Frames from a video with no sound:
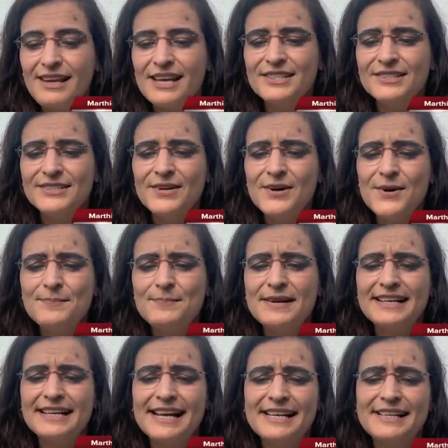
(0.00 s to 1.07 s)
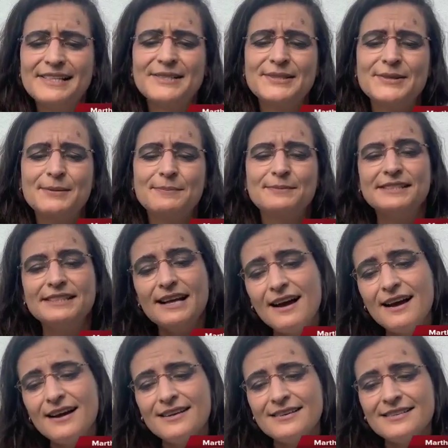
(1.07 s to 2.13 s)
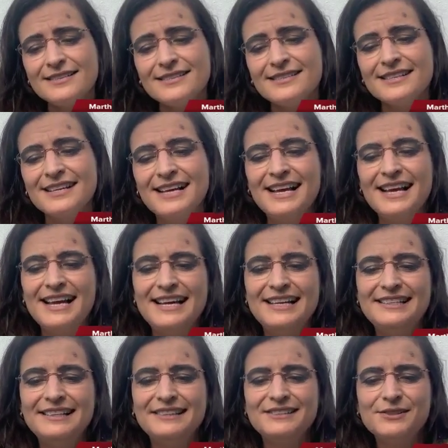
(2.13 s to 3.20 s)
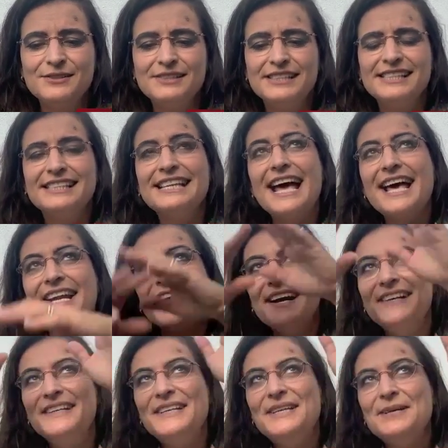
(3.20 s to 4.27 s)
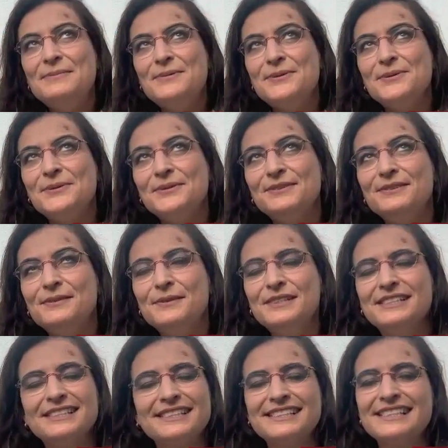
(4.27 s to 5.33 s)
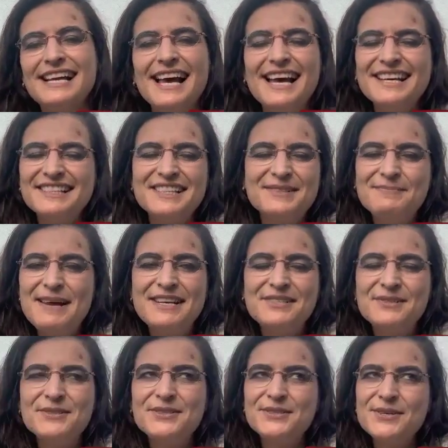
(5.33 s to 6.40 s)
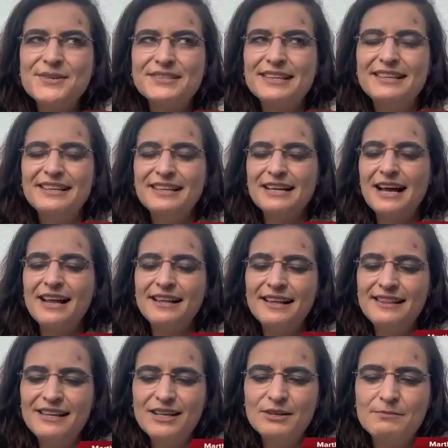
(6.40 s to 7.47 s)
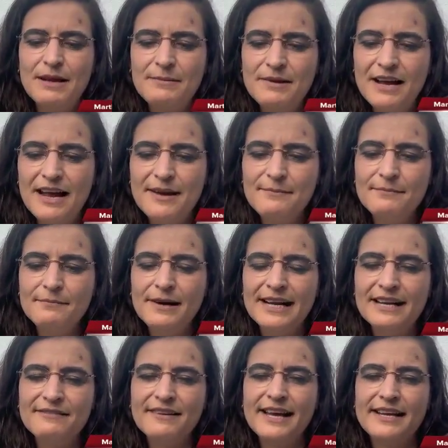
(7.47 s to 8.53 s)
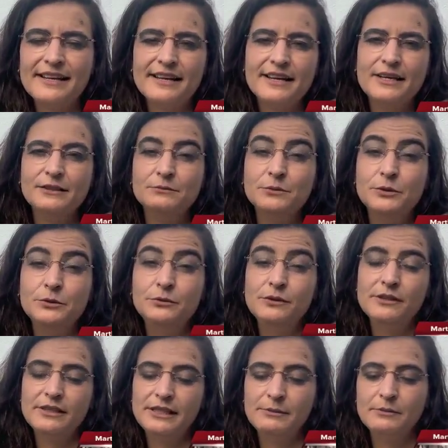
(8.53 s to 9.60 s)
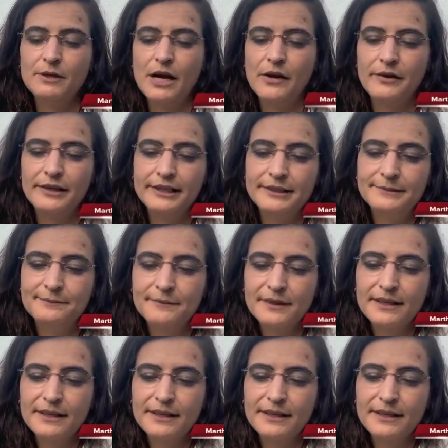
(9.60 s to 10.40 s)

Slaap my kindjie slaap sag. En dan soos die sterre aan die hemel. It's just magical songs. I think it maybe I might have had a moon theme going, yeah.